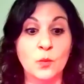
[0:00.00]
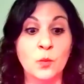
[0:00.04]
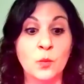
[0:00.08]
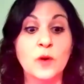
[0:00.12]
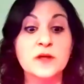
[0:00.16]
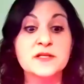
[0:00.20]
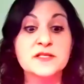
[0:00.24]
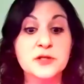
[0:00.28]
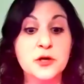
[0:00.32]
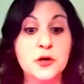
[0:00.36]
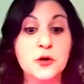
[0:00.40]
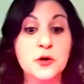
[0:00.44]

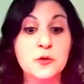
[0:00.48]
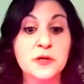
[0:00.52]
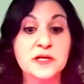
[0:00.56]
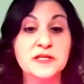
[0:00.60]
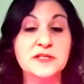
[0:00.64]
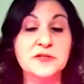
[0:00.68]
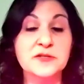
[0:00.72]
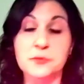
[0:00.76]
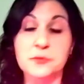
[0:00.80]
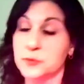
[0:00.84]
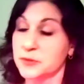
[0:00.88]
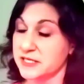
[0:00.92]
So it's
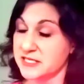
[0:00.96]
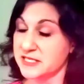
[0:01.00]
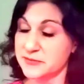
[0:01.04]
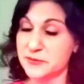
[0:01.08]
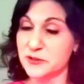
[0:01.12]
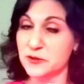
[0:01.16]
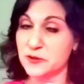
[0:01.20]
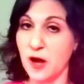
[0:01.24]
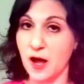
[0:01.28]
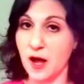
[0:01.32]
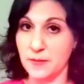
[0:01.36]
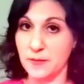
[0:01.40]
a
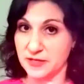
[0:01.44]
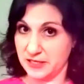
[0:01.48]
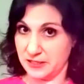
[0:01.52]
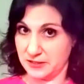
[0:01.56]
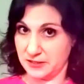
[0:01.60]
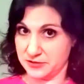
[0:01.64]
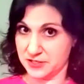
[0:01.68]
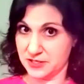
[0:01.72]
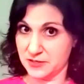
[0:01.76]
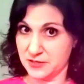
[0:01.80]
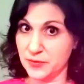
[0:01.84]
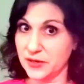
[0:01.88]
reasonable
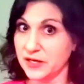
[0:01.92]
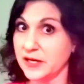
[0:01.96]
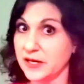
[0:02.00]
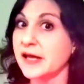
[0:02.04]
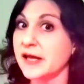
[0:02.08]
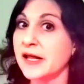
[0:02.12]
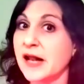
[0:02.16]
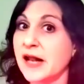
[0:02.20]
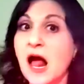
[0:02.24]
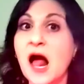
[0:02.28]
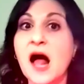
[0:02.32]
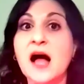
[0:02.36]
accommodation, meaning
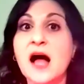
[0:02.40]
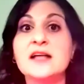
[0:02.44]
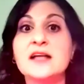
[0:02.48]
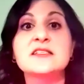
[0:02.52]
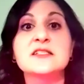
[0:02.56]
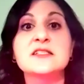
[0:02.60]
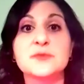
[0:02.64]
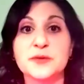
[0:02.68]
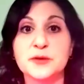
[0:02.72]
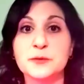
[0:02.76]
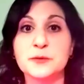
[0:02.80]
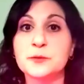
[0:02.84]
it has to
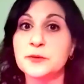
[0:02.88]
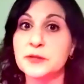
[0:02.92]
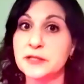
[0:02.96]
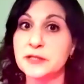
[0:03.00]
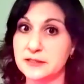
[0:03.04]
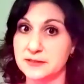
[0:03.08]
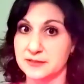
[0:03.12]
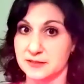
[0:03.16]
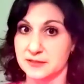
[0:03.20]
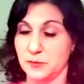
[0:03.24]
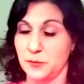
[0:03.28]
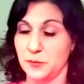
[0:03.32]
be
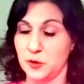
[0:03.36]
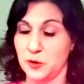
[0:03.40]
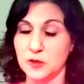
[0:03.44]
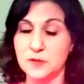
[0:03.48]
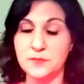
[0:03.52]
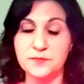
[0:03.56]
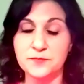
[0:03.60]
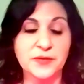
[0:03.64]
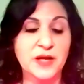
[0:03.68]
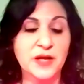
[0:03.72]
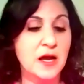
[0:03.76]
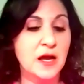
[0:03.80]

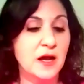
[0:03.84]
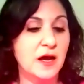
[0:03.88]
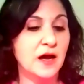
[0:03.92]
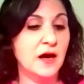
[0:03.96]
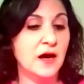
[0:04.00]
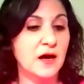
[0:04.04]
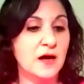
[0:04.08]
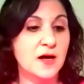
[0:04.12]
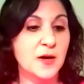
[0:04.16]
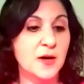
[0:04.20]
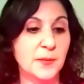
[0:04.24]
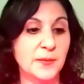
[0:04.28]
reasonable.
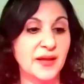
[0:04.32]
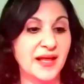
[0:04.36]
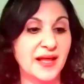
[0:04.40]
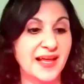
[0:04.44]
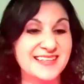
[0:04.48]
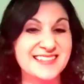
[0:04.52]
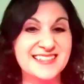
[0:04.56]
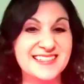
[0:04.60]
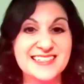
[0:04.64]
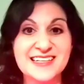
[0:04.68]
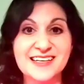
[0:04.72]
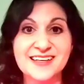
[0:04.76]

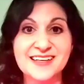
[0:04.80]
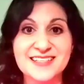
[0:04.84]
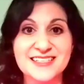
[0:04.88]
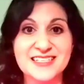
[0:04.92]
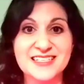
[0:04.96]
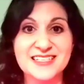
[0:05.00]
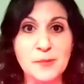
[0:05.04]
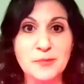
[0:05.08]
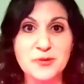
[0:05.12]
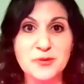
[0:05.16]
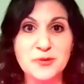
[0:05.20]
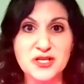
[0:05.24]
It's an
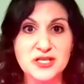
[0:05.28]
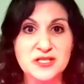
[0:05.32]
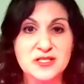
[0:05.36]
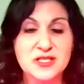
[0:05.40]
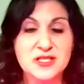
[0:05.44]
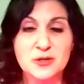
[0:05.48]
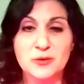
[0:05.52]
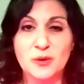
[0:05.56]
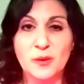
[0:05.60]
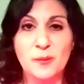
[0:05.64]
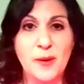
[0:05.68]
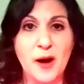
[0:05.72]
exception to
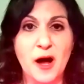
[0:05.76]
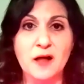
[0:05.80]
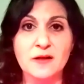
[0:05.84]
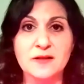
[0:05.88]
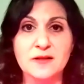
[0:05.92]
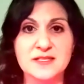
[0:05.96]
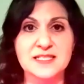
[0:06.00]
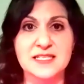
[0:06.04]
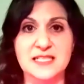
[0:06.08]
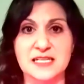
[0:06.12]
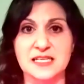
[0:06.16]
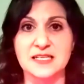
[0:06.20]
a
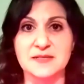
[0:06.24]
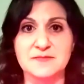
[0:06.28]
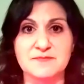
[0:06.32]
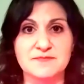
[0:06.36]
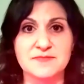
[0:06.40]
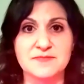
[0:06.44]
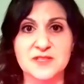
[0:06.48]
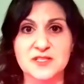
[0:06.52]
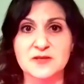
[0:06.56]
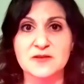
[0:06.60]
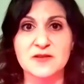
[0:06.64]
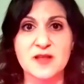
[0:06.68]
policy,
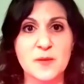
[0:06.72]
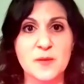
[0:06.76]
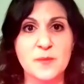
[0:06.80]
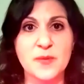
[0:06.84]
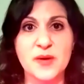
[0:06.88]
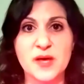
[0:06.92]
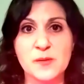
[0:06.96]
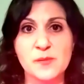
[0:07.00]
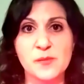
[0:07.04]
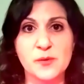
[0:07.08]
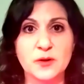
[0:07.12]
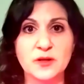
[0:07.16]
so that
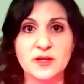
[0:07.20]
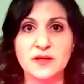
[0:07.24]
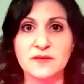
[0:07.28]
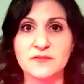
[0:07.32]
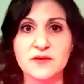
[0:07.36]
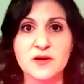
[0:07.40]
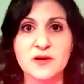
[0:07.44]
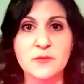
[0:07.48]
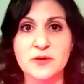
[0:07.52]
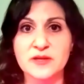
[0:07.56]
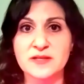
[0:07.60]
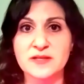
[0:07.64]
people
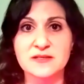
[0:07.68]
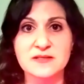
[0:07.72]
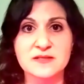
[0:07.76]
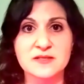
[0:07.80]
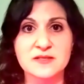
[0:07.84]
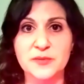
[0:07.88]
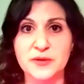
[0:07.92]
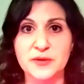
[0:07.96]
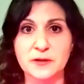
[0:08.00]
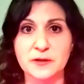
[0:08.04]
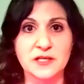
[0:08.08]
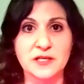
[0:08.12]
living with
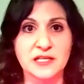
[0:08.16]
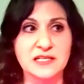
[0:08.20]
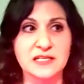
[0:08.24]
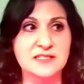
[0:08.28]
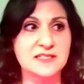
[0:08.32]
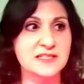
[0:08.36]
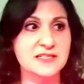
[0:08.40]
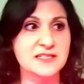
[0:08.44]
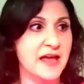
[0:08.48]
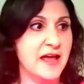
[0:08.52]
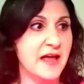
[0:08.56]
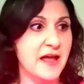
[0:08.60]
disabilities
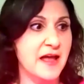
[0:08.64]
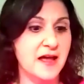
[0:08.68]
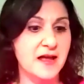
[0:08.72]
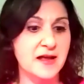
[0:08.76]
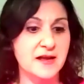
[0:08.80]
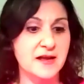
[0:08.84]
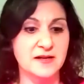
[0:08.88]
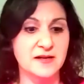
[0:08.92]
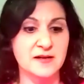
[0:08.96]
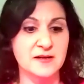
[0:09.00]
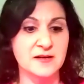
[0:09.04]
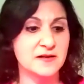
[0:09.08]

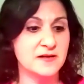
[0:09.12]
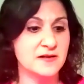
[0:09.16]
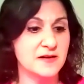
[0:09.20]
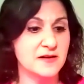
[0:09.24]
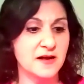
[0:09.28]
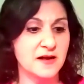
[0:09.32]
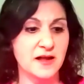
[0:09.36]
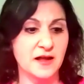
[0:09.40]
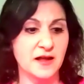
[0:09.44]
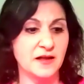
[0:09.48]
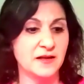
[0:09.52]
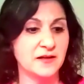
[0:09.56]
can,
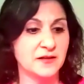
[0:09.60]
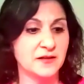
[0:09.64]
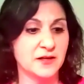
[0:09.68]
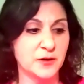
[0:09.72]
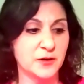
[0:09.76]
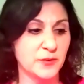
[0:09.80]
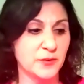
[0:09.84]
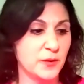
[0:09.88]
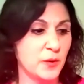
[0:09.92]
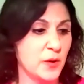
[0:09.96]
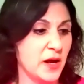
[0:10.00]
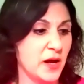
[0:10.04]

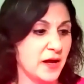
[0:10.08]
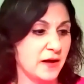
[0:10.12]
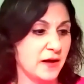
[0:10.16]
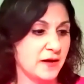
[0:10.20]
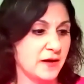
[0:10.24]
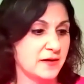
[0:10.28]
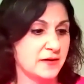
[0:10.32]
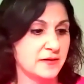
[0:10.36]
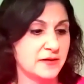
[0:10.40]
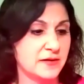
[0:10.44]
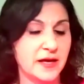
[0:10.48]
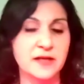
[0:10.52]

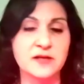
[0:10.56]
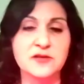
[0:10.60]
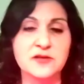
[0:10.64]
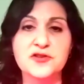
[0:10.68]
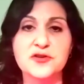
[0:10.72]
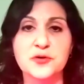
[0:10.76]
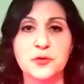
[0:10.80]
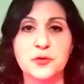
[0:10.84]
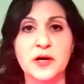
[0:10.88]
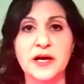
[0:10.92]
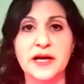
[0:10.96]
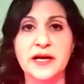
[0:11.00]

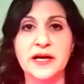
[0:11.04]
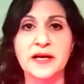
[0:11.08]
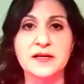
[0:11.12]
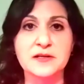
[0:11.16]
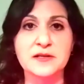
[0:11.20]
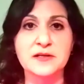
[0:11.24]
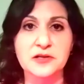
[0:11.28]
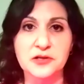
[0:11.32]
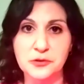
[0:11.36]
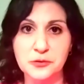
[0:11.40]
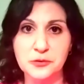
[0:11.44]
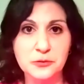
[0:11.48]
enjoy
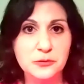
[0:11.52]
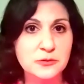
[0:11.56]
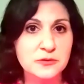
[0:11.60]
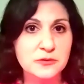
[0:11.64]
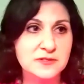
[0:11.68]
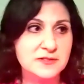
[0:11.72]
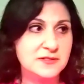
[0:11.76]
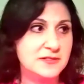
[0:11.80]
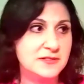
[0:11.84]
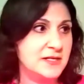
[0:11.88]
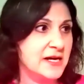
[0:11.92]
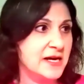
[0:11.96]
and
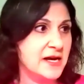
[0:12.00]
use